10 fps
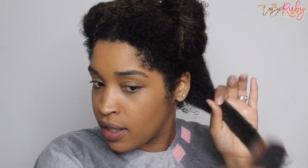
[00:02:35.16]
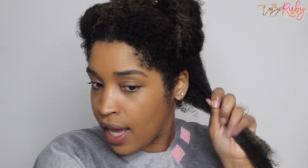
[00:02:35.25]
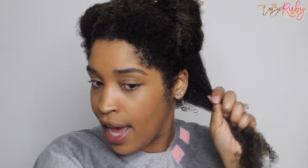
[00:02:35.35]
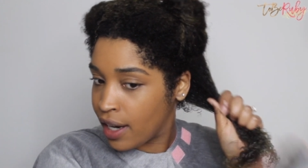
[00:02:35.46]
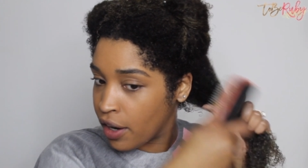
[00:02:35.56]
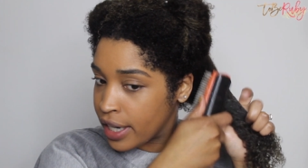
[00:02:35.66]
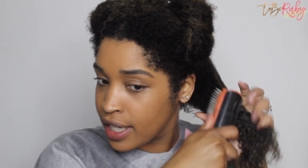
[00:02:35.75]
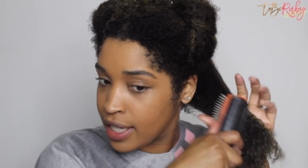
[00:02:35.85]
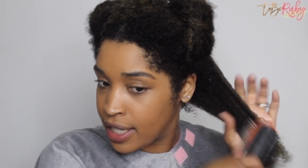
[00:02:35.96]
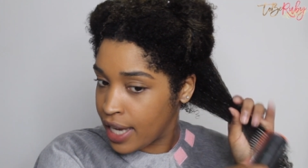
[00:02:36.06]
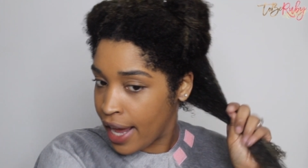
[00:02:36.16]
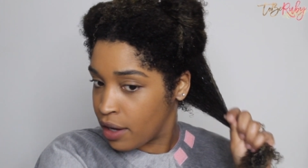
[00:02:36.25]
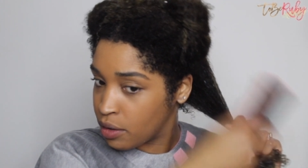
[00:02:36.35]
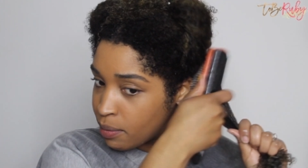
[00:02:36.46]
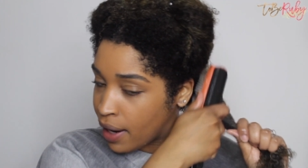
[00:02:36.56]
I had already
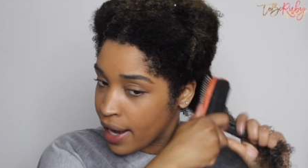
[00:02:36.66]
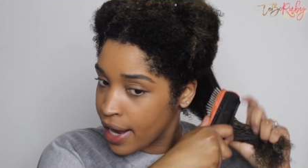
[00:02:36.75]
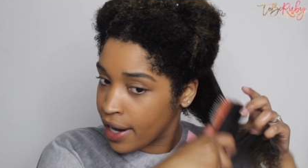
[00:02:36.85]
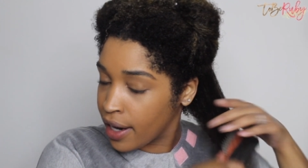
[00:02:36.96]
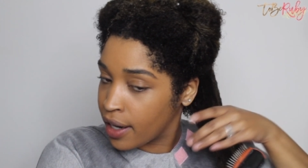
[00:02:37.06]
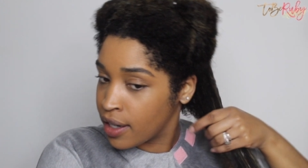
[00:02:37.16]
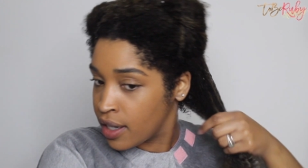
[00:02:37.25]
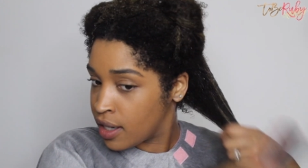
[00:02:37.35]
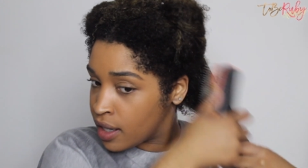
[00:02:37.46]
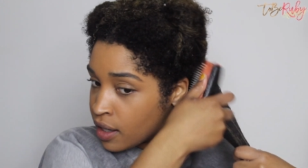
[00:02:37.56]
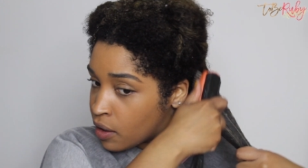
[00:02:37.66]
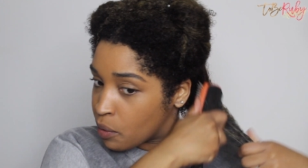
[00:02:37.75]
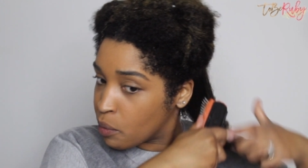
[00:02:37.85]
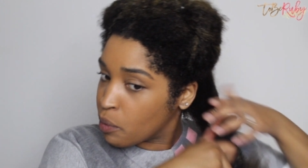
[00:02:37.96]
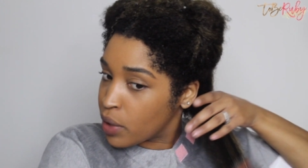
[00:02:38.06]
detangled my hair
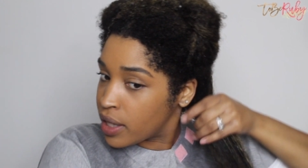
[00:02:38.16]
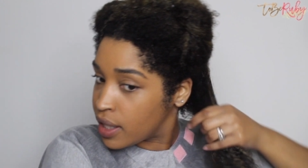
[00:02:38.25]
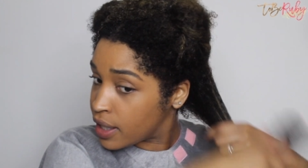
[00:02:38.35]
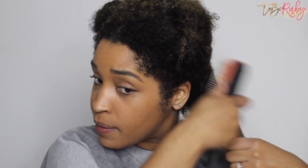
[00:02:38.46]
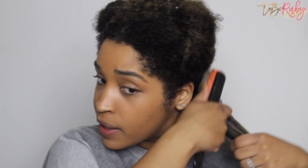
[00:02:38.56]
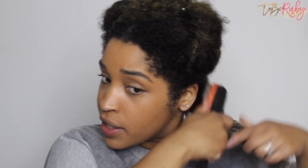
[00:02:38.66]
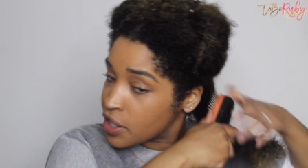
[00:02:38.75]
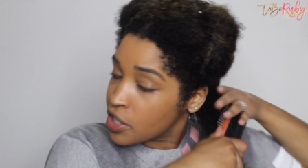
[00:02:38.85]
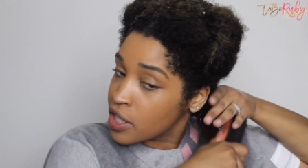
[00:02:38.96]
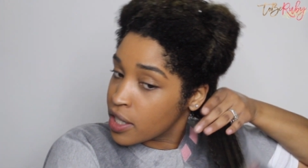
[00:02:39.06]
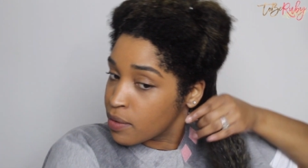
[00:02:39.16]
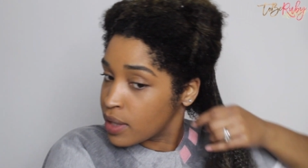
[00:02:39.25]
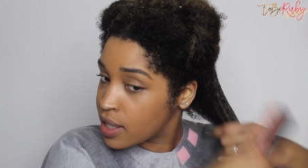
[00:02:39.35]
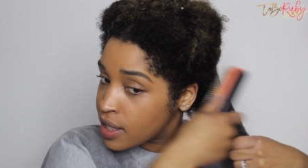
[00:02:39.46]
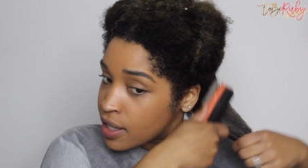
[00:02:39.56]
with the deep conditioner
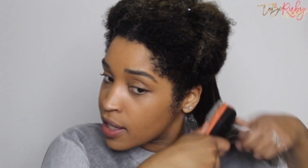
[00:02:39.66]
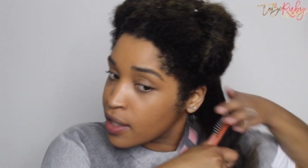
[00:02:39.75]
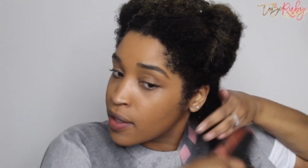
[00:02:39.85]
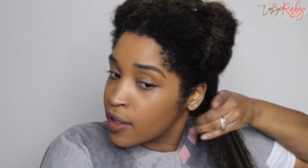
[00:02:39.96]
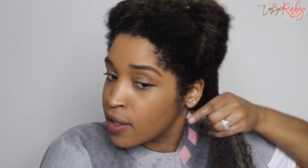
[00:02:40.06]
was in,